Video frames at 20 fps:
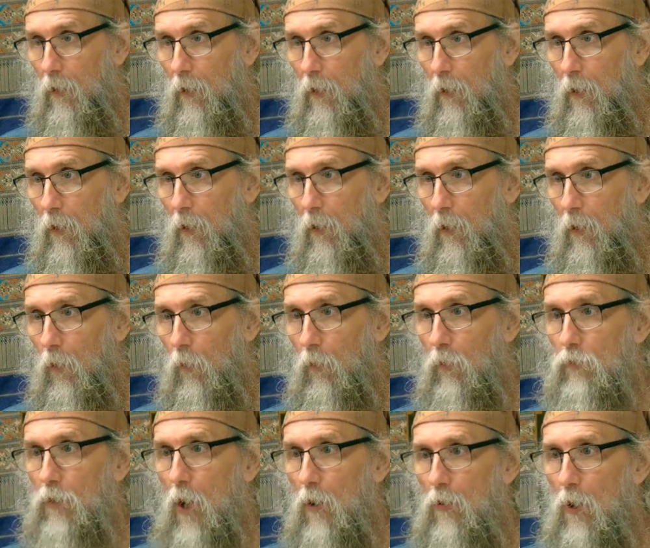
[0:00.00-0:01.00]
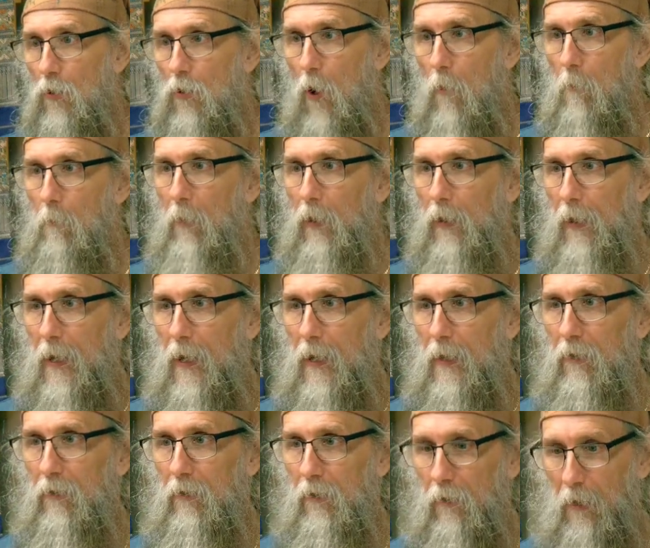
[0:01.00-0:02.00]
the Chinese? No, no, no.
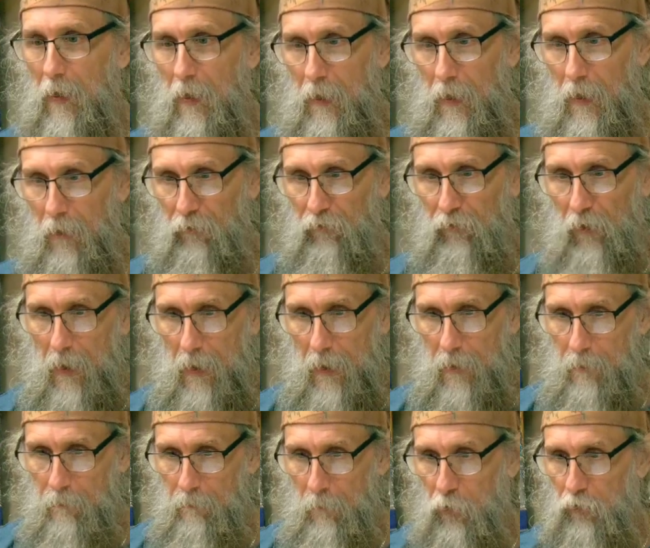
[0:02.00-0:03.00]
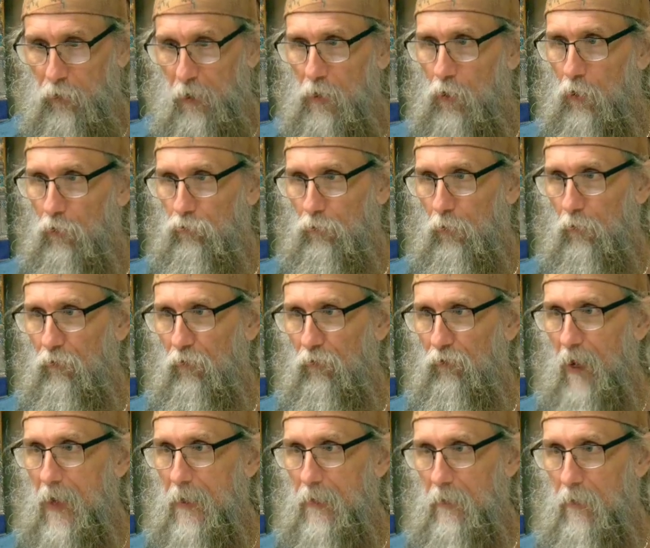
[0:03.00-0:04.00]
Malay is a multicultural
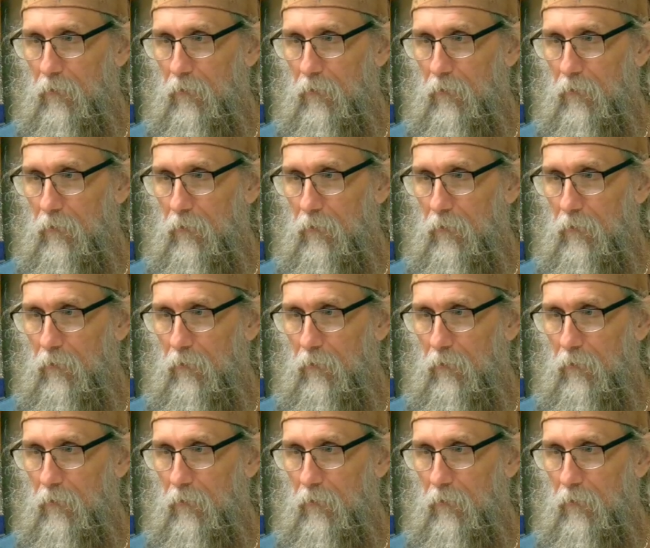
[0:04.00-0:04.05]
society.